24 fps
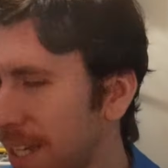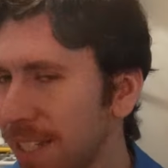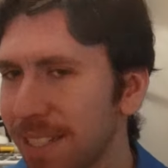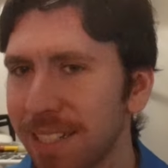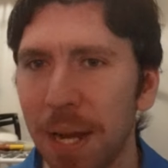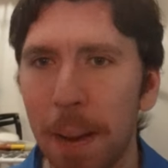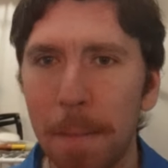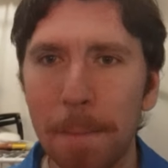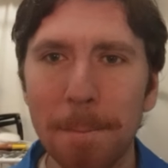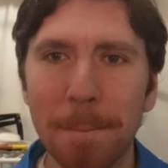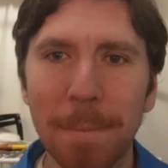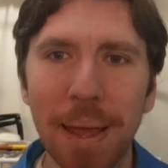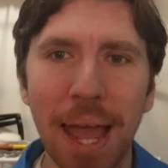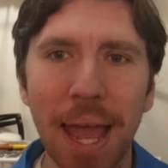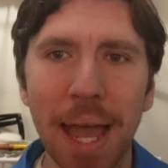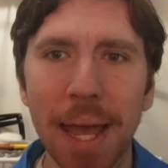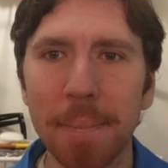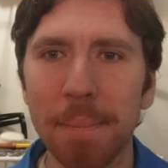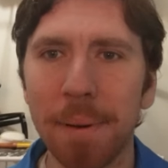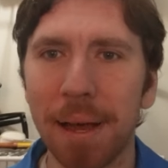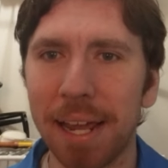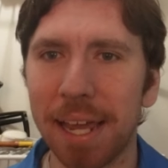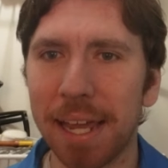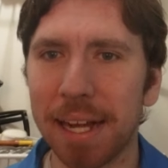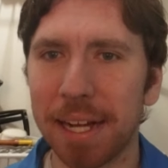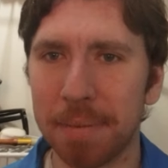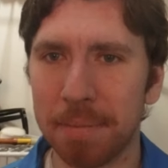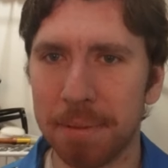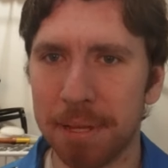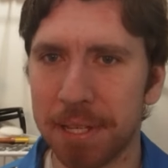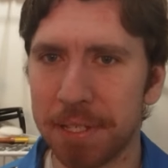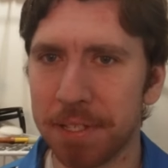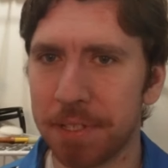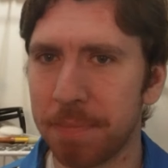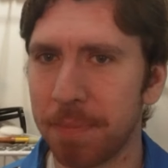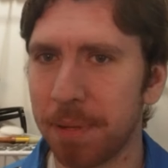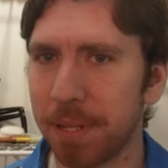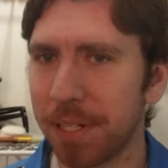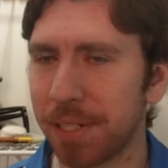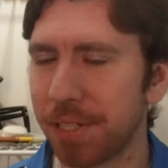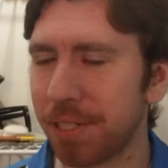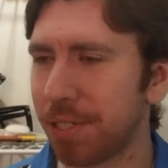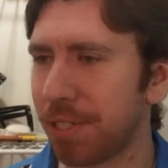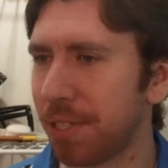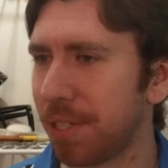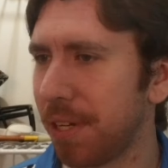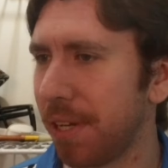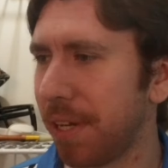It's not bad by any means, but
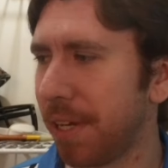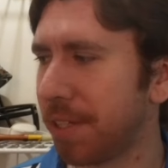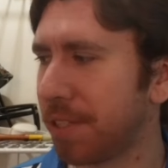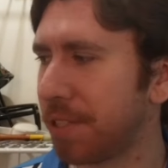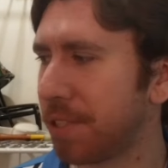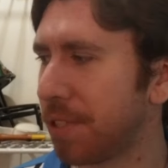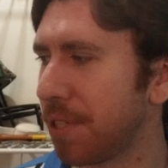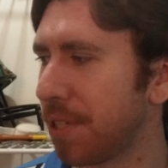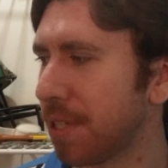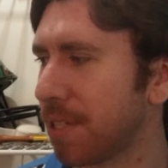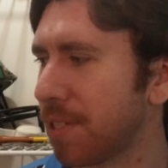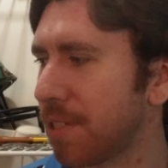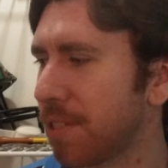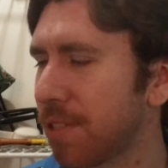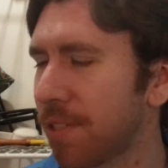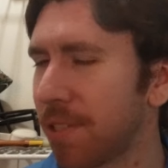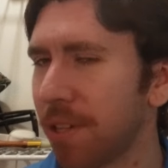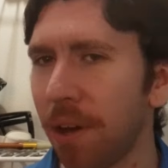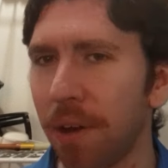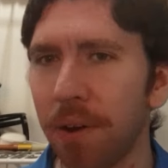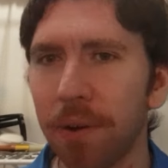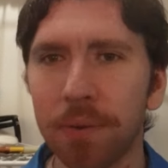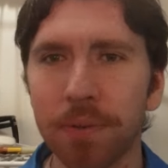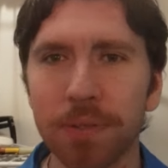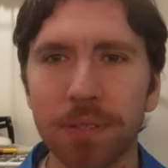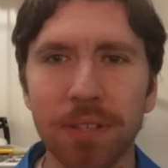it's it's just so,